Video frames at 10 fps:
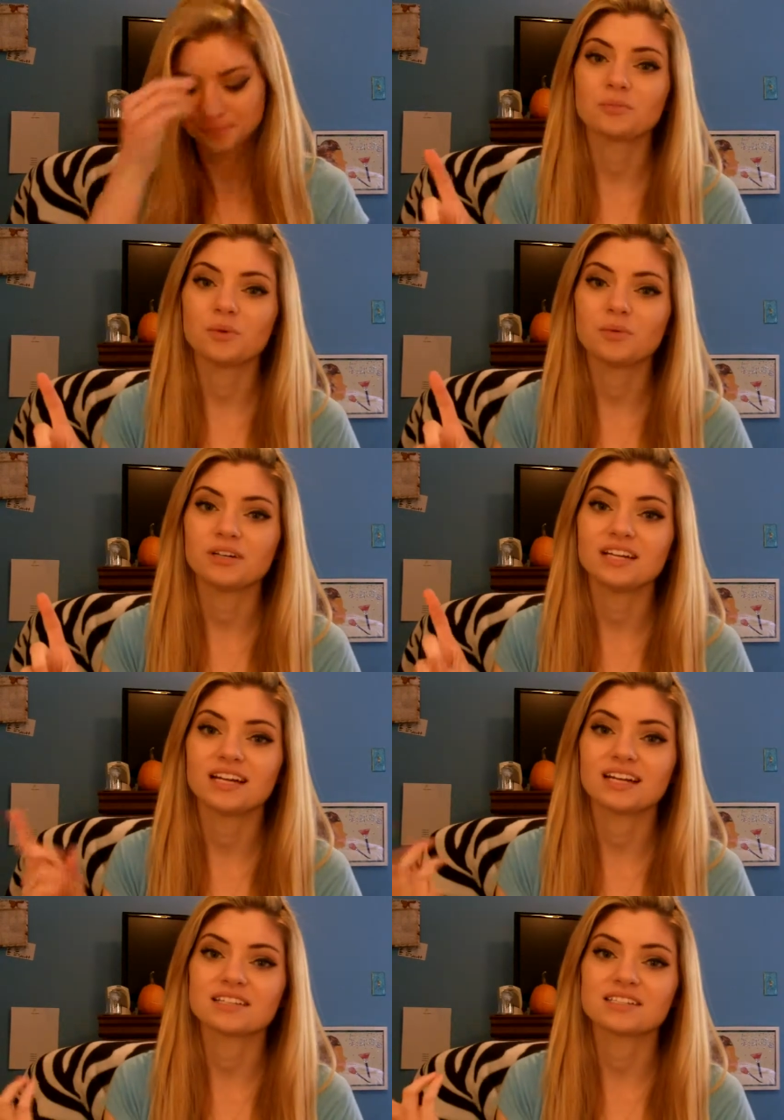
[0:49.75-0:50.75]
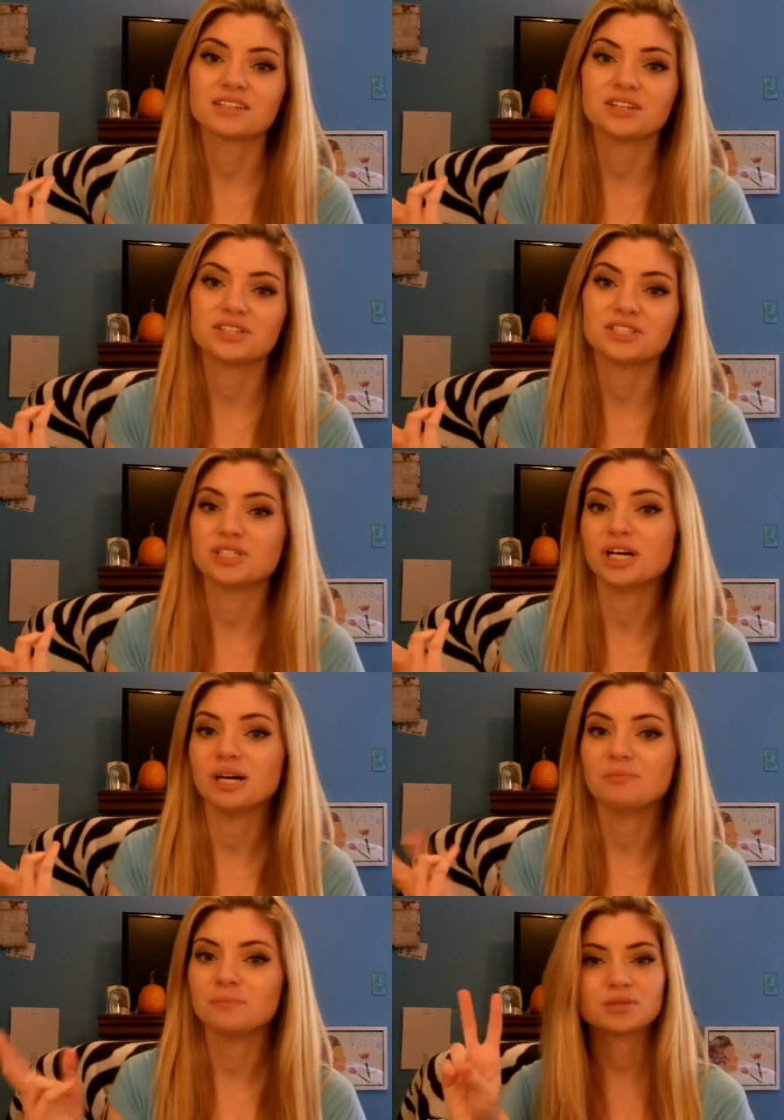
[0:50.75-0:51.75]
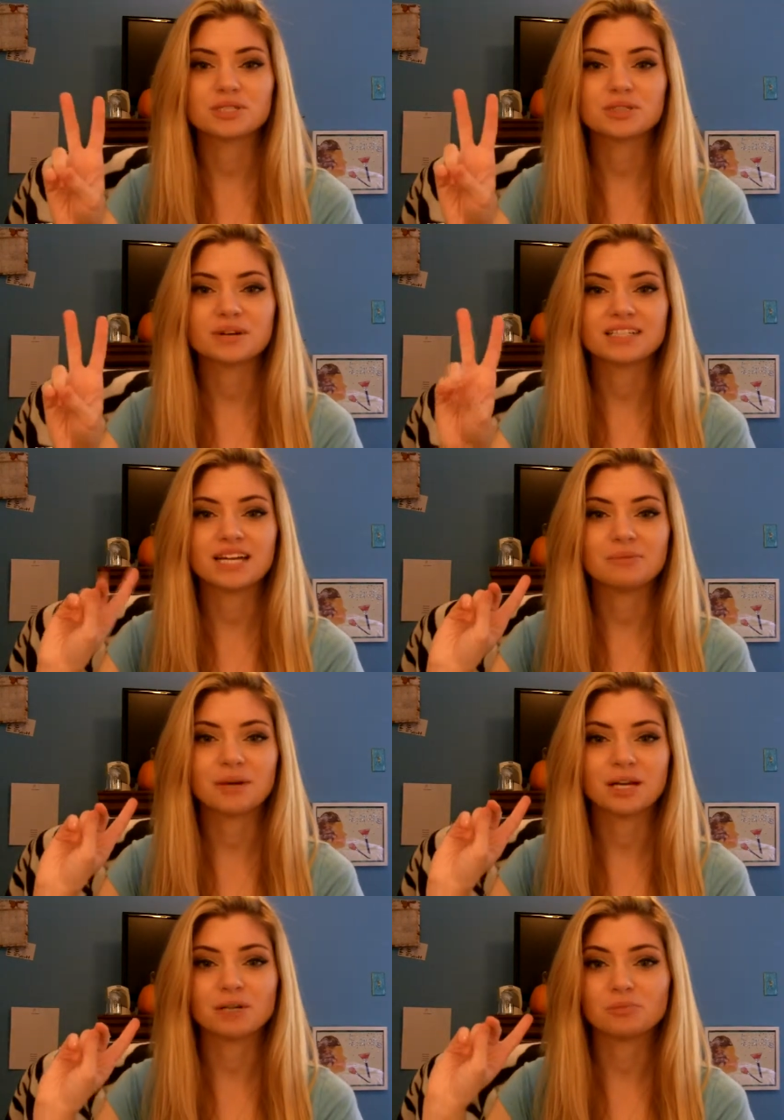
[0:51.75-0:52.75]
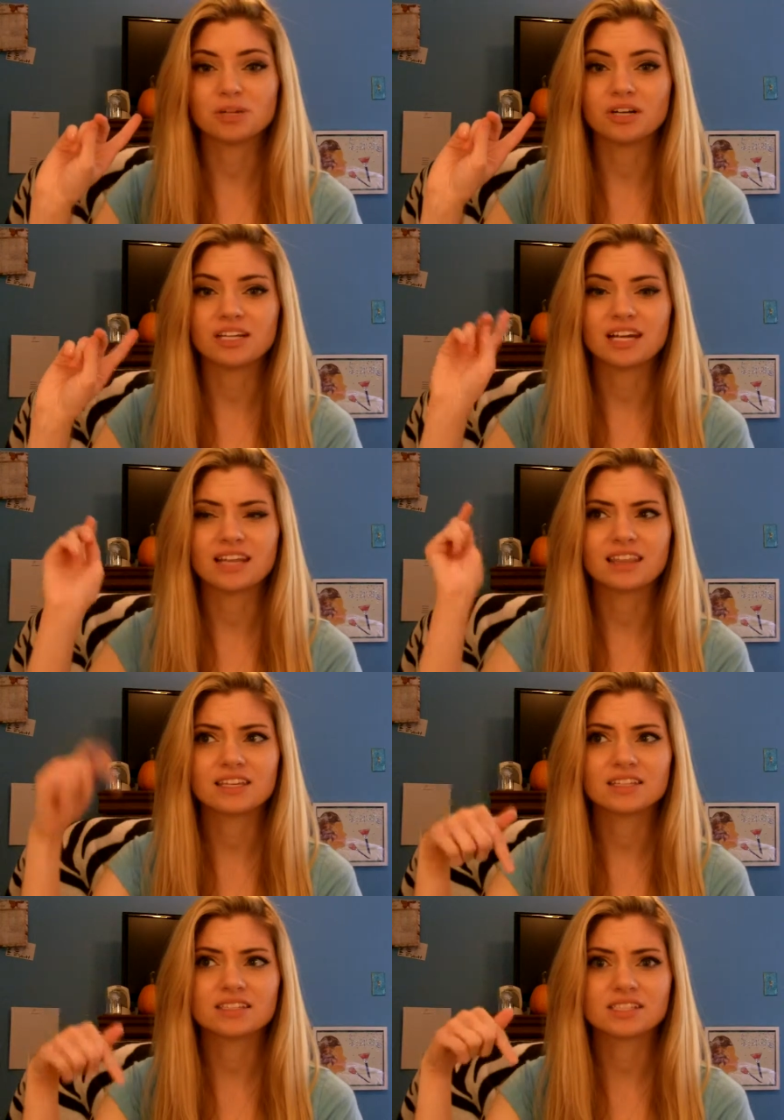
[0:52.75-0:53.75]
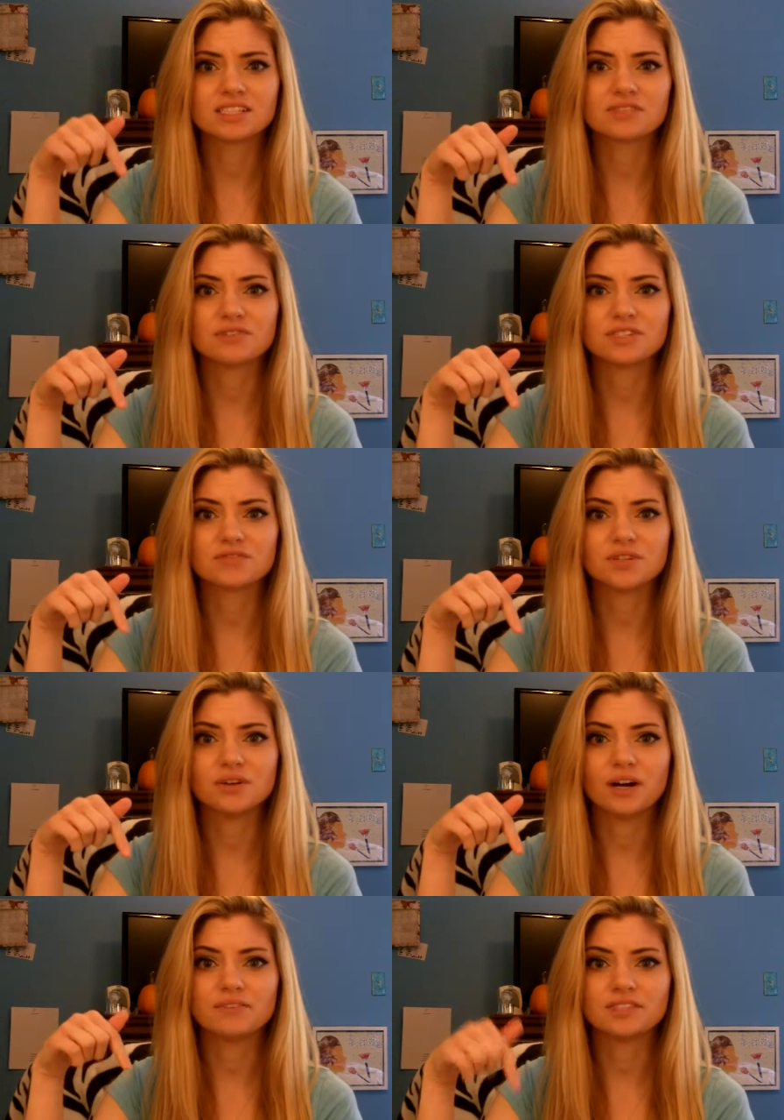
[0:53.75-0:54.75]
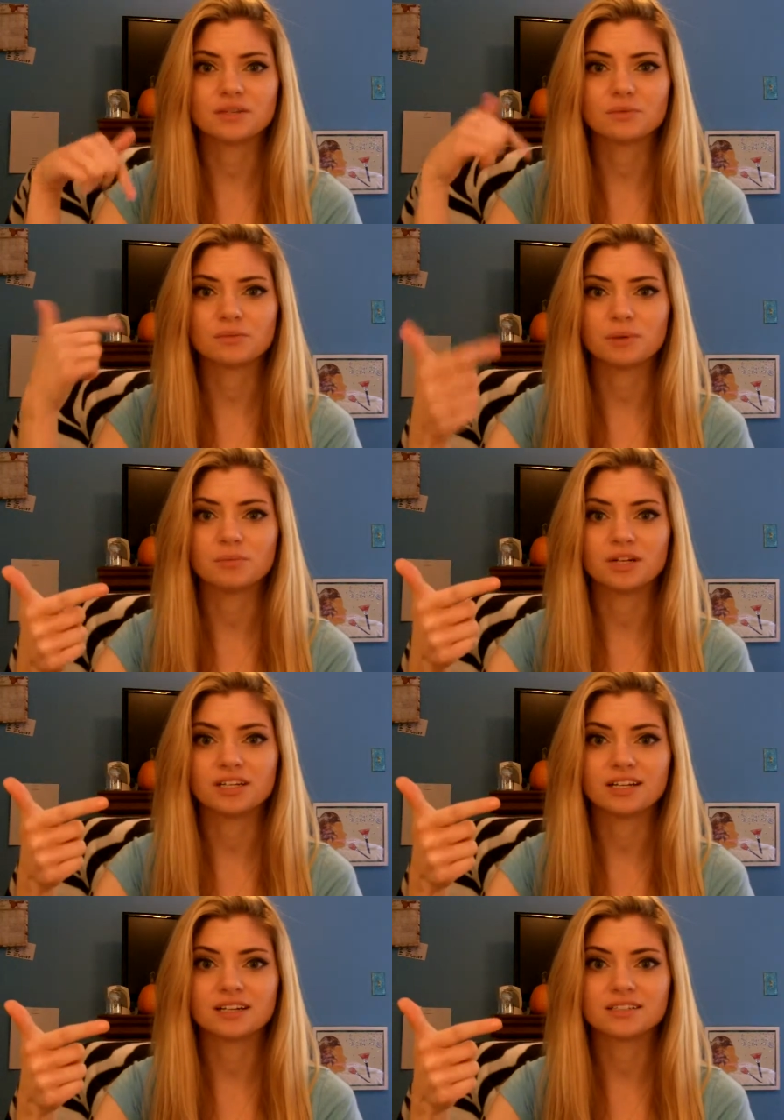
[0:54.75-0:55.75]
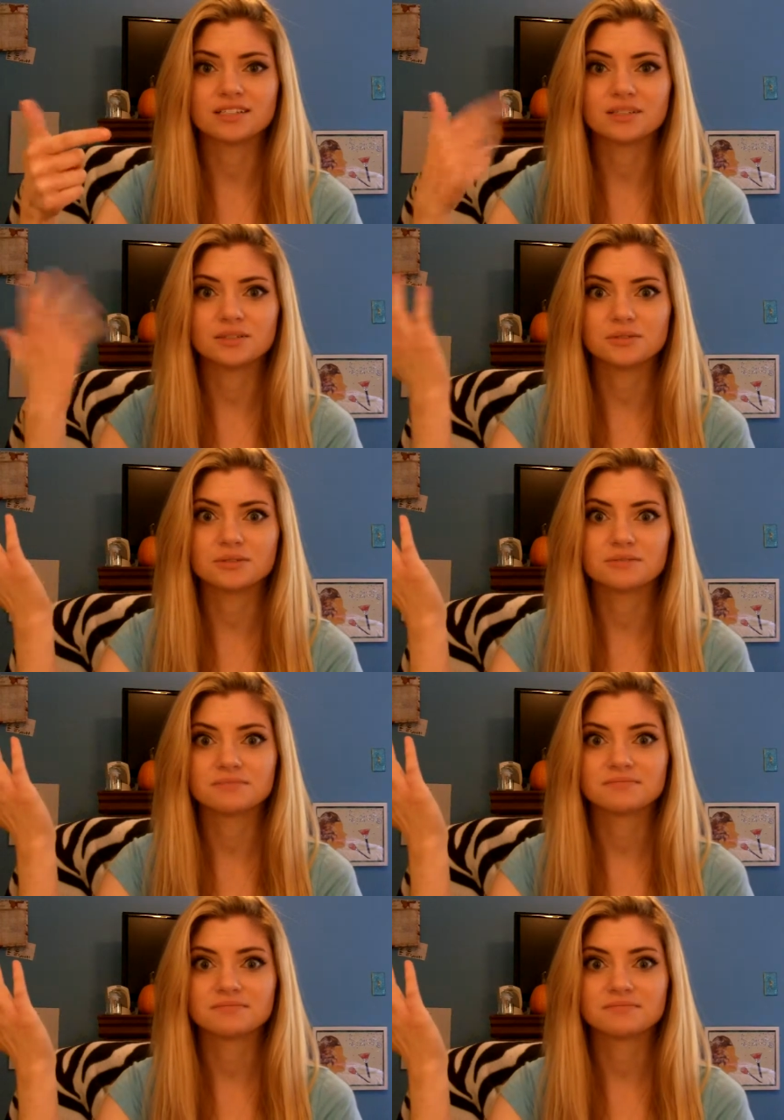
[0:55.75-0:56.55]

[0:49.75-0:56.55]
Number one, I got a salon job. Number two, I dyed my hair blonde, and I think this is the first video I've done with my blonde hair, so